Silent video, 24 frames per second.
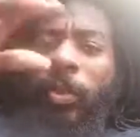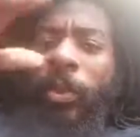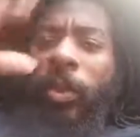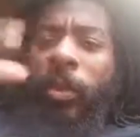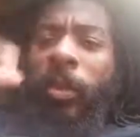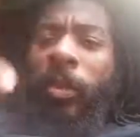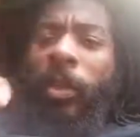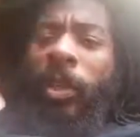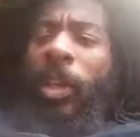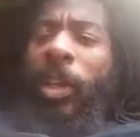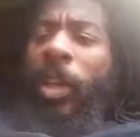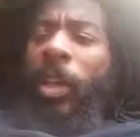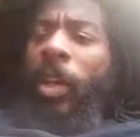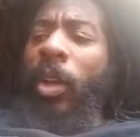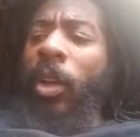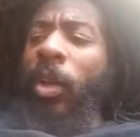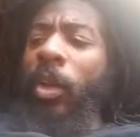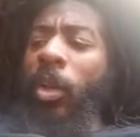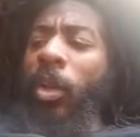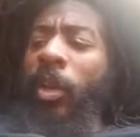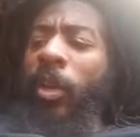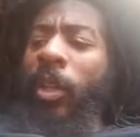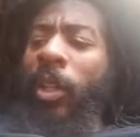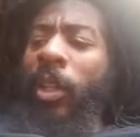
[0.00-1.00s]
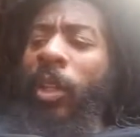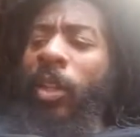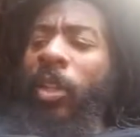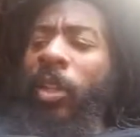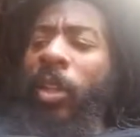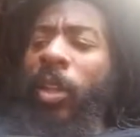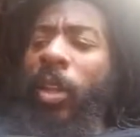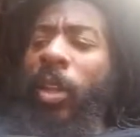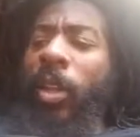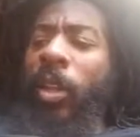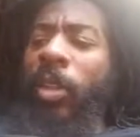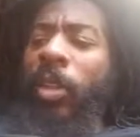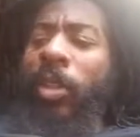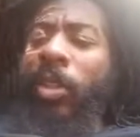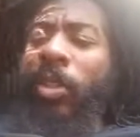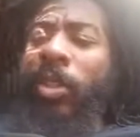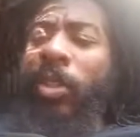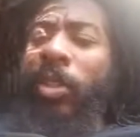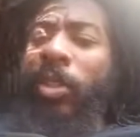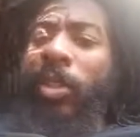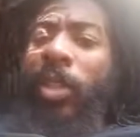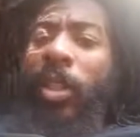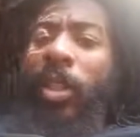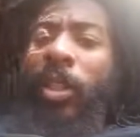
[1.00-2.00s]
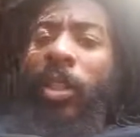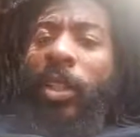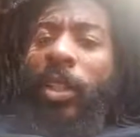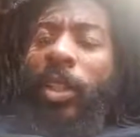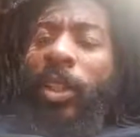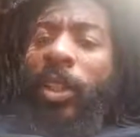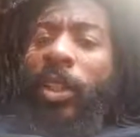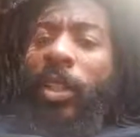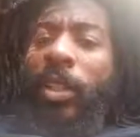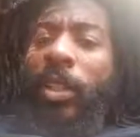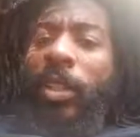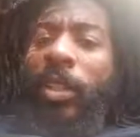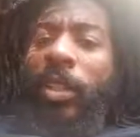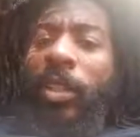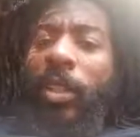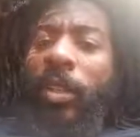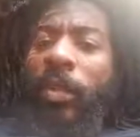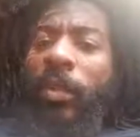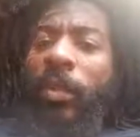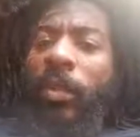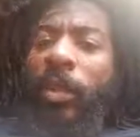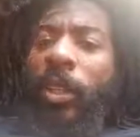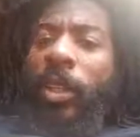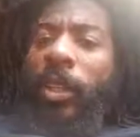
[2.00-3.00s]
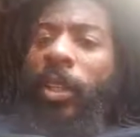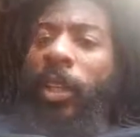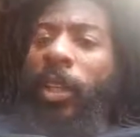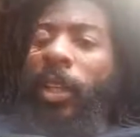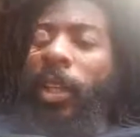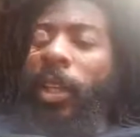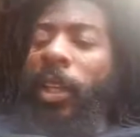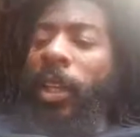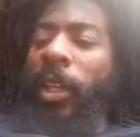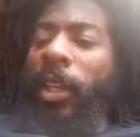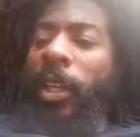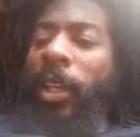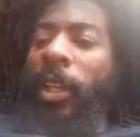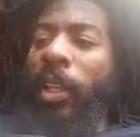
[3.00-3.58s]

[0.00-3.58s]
me, or they call it junky and stuff like that,